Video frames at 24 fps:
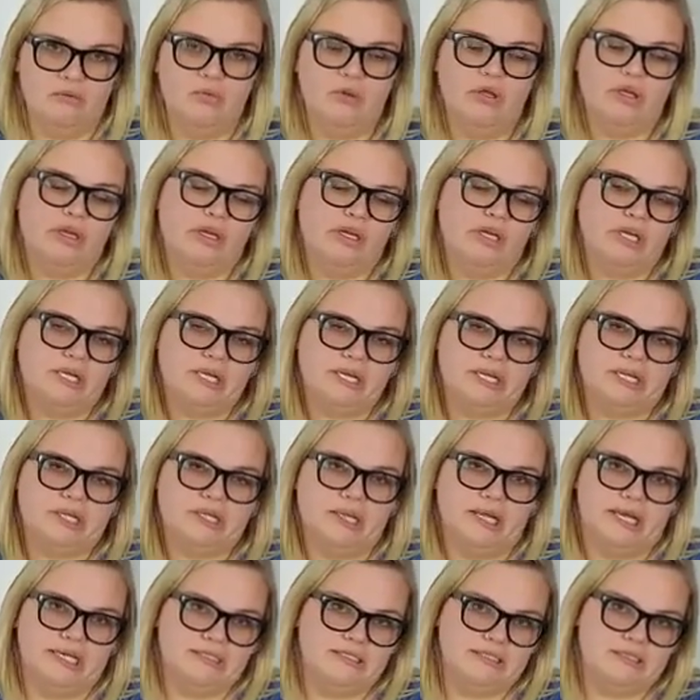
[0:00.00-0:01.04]
well, you're going to get
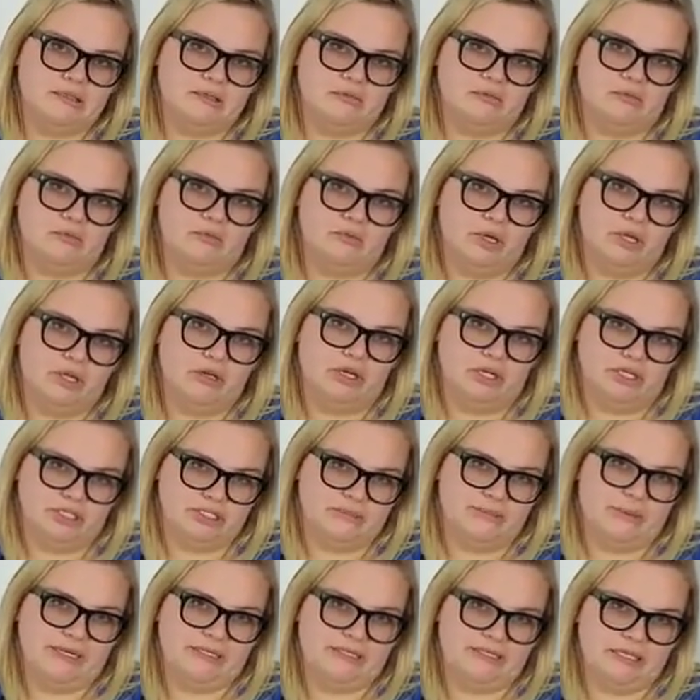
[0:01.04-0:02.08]
less than what you're
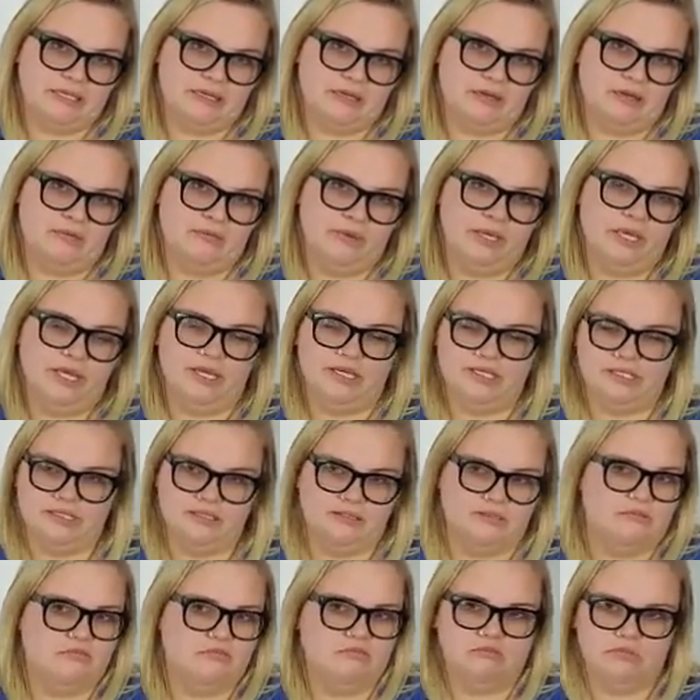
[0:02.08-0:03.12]
expecting
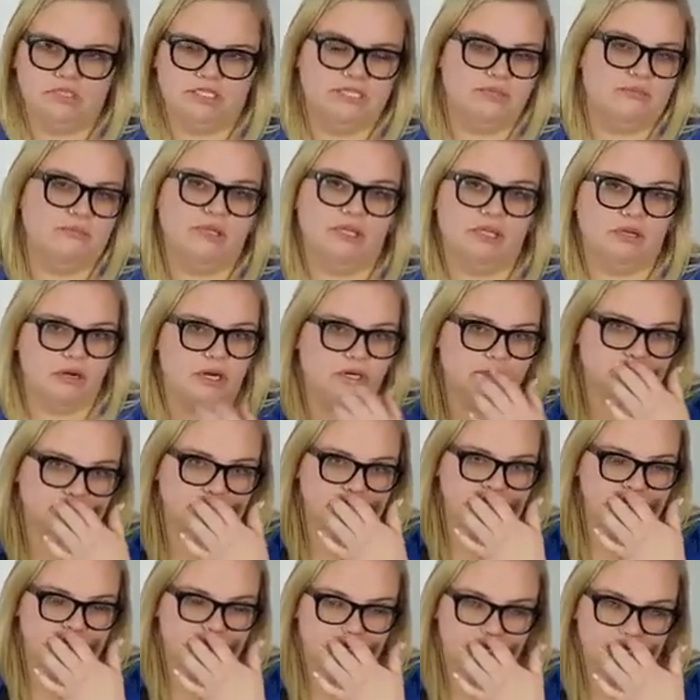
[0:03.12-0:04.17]
because simply your house
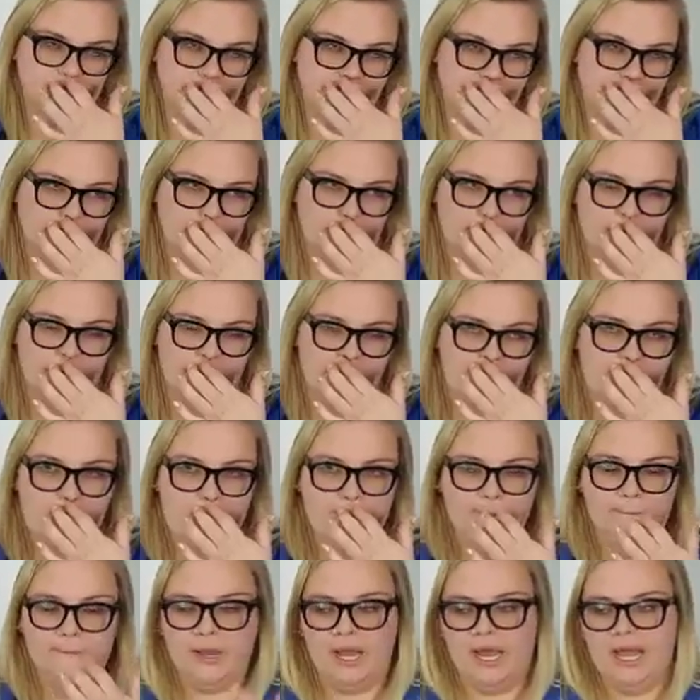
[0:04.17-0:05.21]
wasn't renovated.
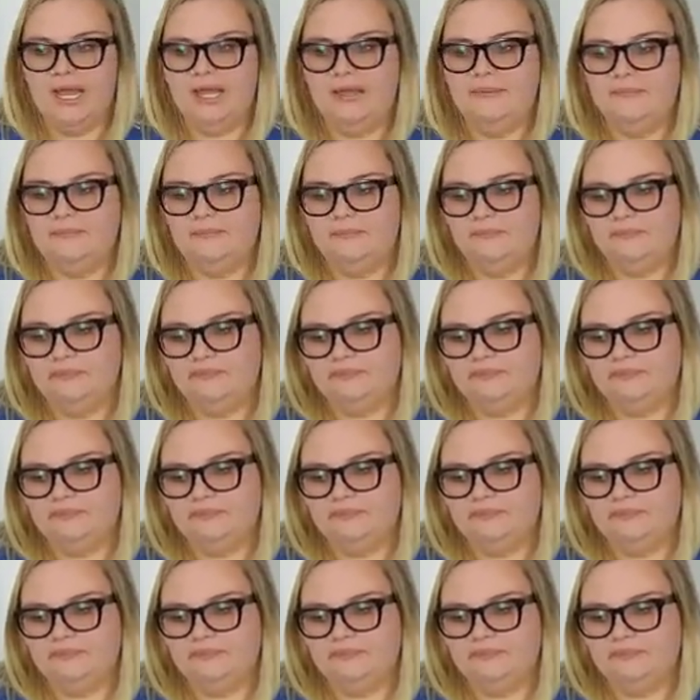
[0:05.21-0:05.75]
Mm-hmm. But